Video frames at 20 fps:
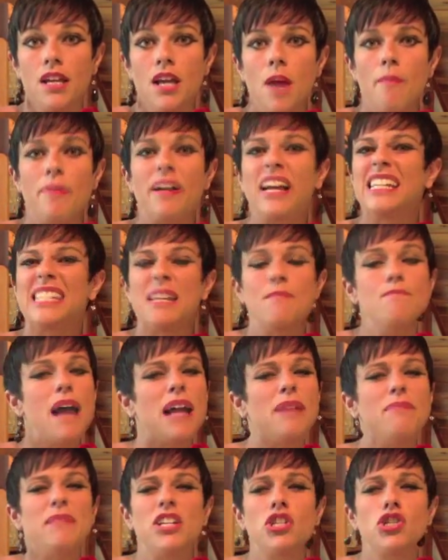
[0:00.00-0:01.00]
Because it
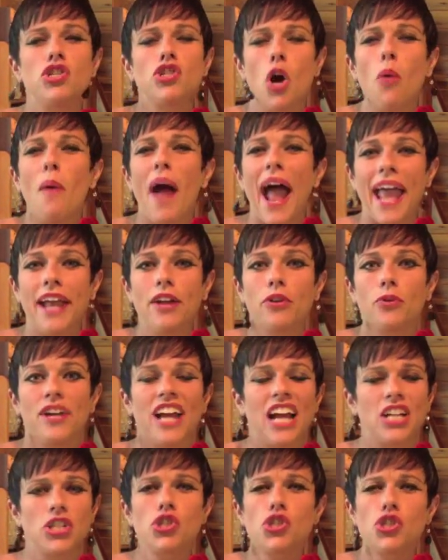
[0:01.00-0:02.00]
made me so angry,
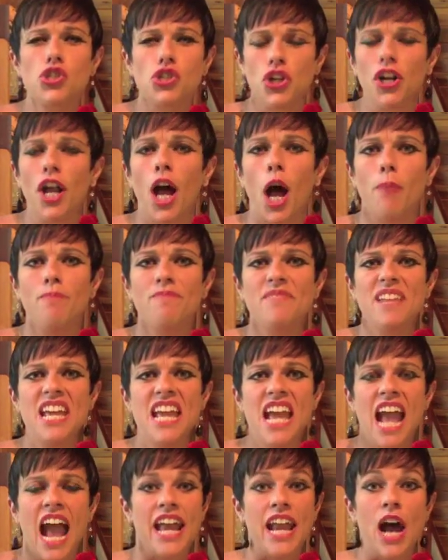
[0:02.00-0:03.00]
I stood up,
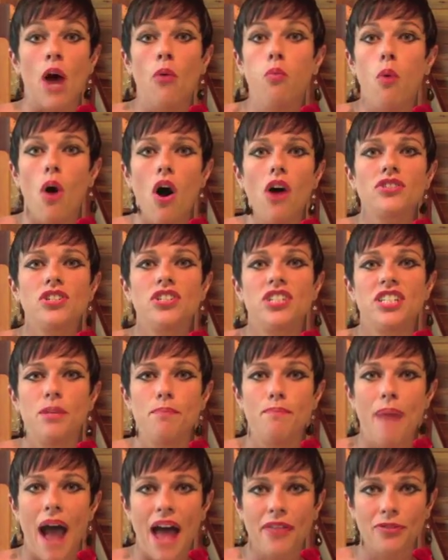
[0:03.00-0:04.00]
and I walked into the
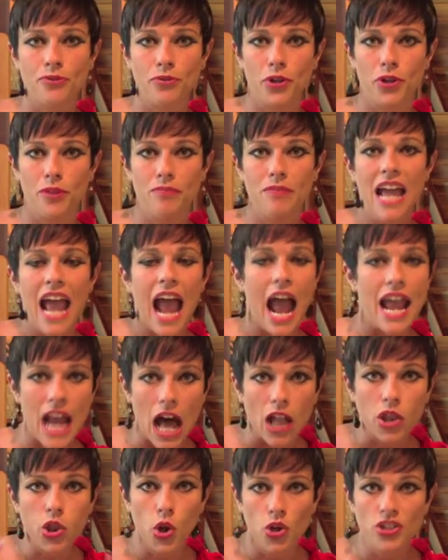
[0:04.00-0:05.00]
bathroom, and
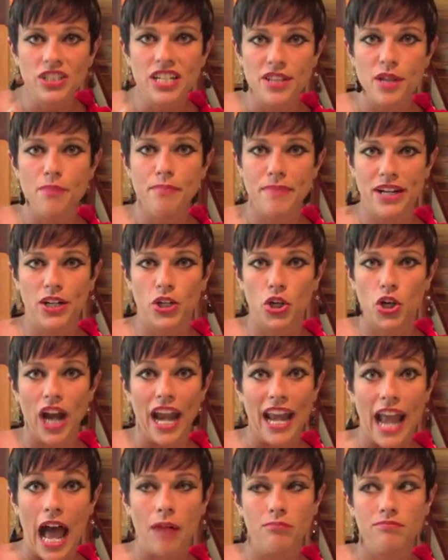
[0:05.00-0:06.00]
I looked in the mirror.
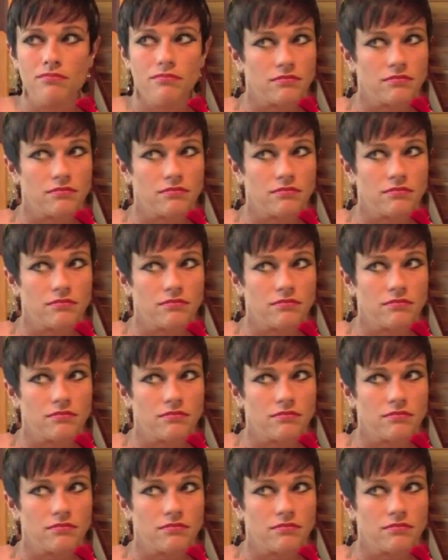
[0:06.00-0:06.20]
And I